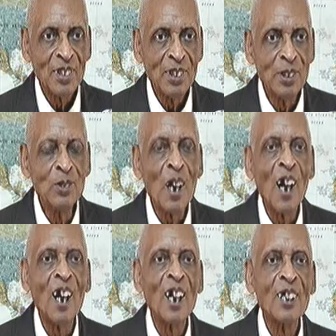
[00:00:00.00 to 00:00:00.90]
you
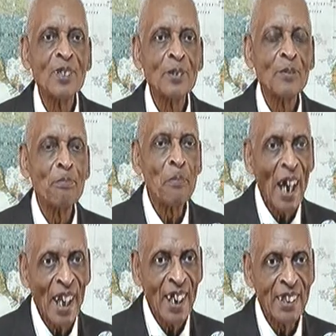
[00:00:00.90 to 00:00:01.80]
are
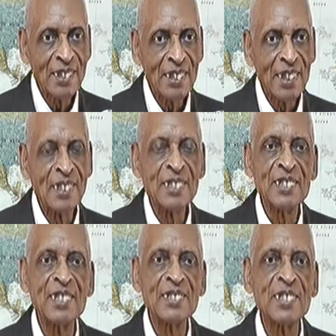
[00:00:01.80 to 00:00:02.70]
mine in the
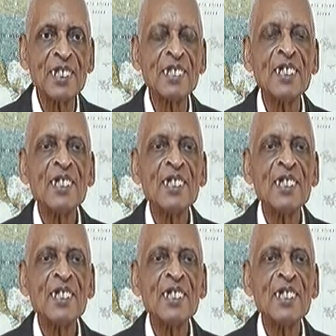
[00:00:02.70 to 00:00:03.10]
sense that